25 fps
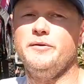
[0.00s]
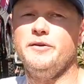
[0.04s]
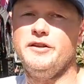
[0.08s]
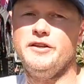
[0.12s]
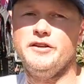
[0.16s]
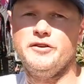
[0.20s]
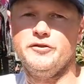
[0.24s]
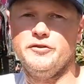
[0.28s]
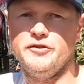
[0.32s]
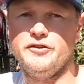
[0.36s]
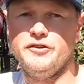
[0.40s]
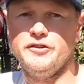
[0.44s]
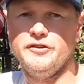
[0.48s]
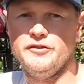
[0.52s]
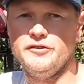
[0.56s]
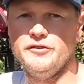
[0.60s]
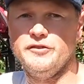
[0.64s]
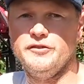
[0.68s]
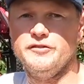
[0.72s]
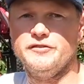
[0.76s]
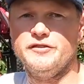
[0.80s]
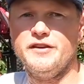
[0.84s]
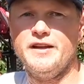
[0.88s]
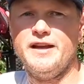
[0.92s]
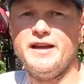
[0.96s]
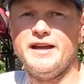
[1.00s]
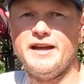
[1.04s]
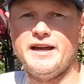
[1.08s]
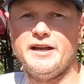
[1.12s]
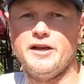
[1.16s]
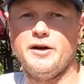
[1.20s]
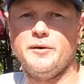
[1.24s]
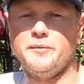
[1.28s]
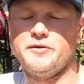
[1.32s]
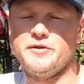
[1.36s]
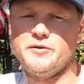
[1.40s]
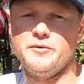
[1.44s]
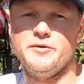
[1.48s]
really good to use and
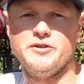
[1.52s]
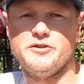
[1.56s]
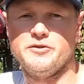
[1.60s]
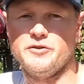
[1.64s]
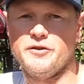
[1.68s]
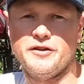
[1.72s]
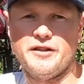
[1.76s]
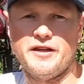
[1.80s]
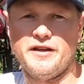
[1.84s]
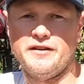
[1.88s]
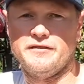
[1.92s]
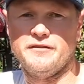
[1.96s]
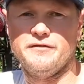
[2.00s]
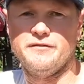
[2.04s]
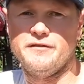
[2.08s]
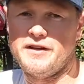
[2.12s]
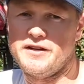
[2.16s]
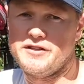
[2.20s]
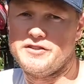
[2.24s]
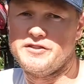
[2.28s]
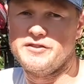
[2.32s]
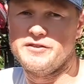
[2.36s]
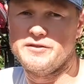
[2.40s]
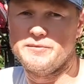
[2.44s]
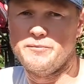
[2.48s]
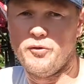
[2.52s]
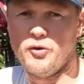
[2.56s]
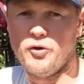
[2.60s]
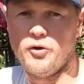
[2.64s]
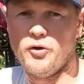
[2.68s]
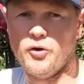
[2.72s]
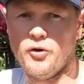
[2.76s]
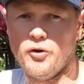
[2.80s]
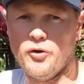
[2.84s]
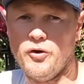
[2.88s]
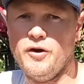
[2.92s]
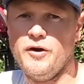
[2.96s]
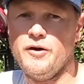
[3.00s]
helps you enjoy those adventures
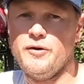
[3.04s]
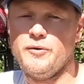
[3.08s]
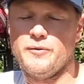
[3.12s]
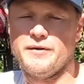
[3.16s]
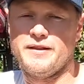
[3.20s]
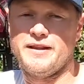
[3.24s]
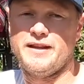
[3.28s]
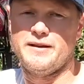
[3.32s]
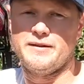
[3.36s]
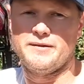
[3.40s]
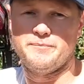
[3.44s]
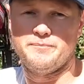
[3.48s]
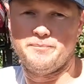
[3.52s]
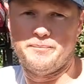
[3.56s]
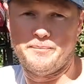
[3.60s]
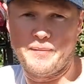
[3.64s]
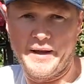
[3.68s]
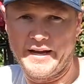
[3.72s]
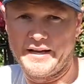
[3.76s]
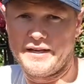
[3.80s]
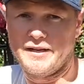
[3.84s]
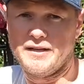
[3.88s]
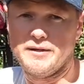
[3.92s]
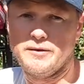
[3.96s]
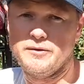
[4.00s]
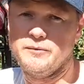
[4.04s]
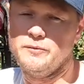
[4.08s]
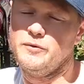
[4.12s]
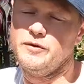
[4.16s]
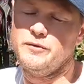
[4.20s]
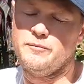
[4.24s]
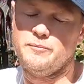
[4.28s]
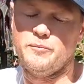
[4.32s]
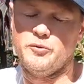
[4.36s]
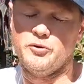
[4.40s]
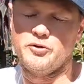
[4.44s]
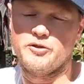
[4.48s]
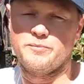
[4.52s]
more without battling
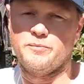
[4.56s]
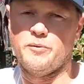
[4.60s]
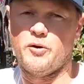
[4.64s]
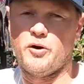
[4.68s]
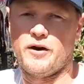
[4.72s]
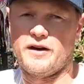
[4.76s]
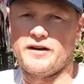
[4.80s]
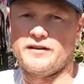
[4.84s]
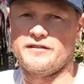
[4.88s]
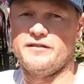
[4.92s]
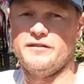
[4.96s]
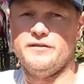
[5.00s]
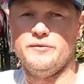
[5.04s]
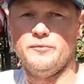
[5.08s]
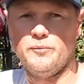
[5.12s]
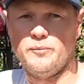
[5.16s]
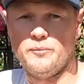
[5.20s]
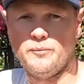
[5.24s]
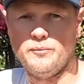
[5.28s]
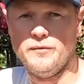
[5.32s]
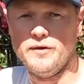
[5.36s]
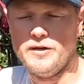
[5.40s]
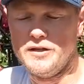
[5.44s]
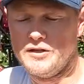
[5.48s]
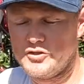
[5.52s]
with push bikes and